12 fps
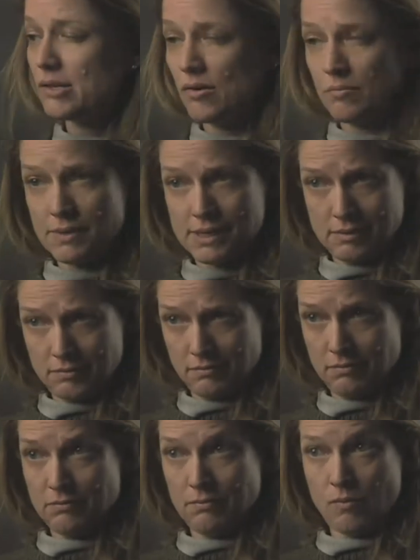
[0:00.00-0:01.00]
told me
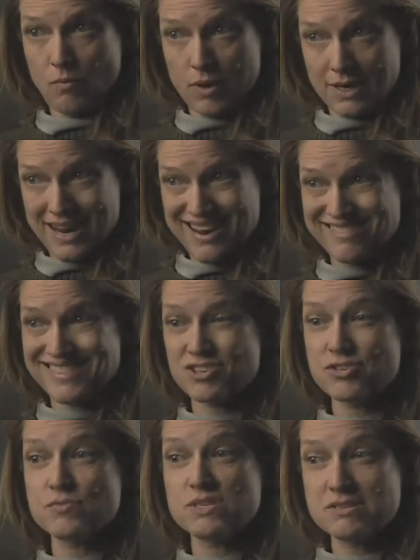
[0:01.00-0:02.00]
one day that
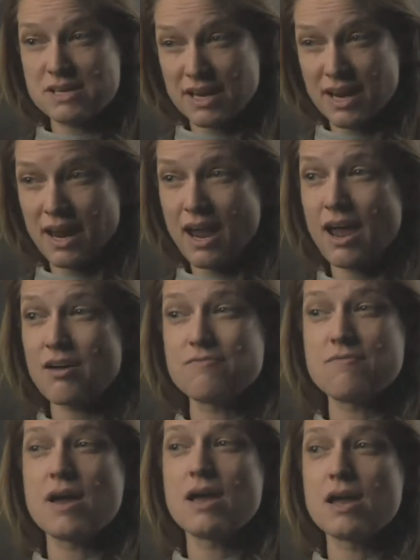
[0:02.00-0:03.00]
she was thinking
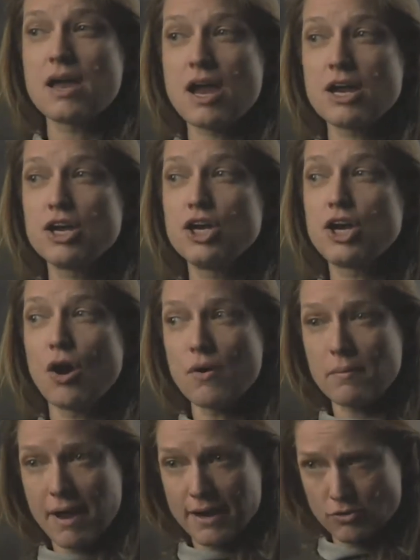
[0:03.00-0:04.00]
of
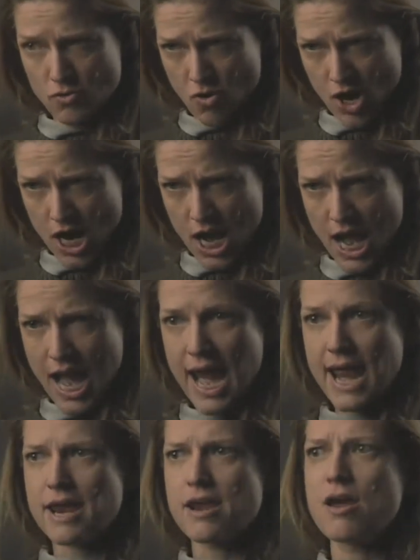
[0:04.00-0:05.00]
going back to Oregon
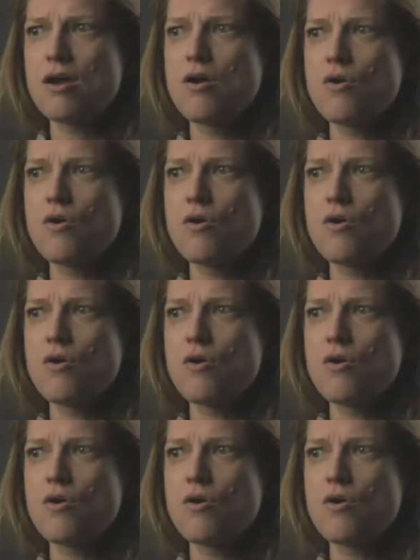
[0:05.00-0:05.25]
and